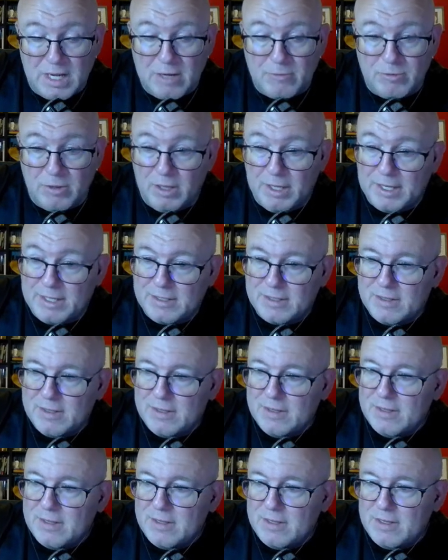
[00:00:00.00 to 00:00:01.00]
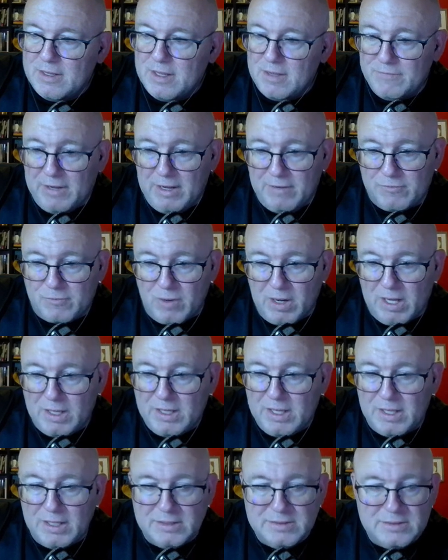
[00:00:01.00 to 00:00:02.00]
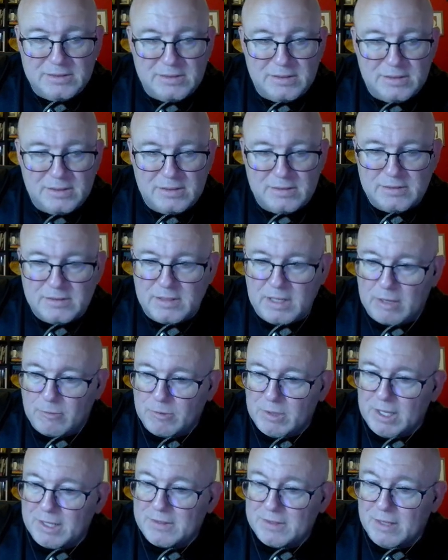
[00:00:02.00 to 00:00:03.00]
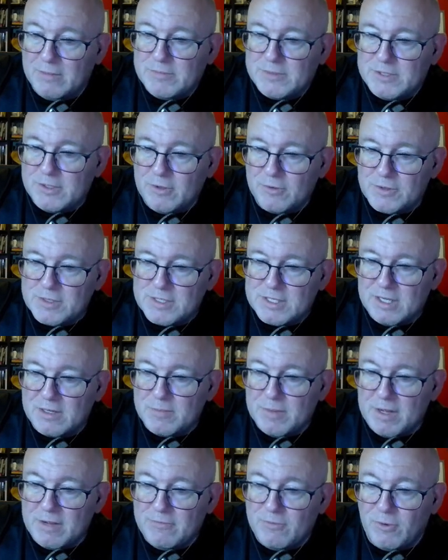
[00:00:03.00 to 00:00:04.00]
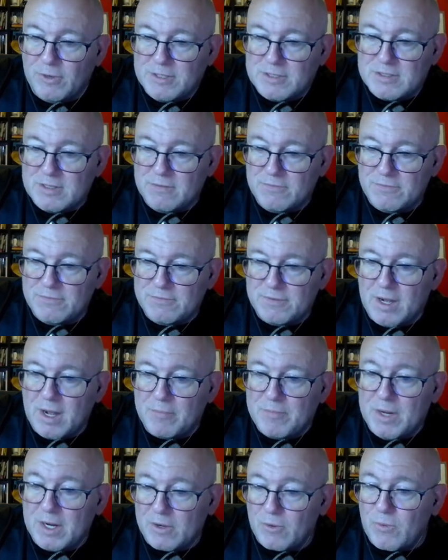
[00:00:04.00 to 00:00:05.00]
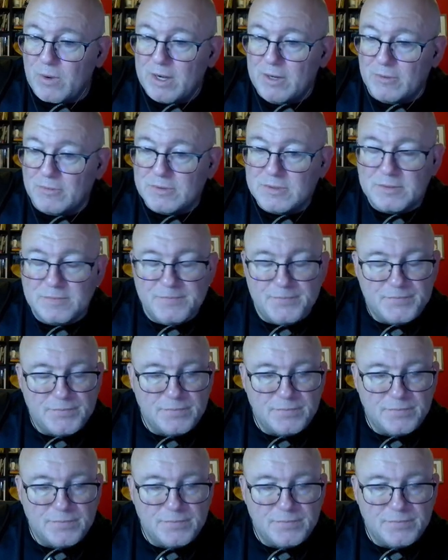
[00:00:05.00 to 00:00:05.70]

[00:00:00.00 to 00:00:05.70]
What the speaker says: I would like, if I have grandkids, I would like them to know the sound of my voice if I'm not around.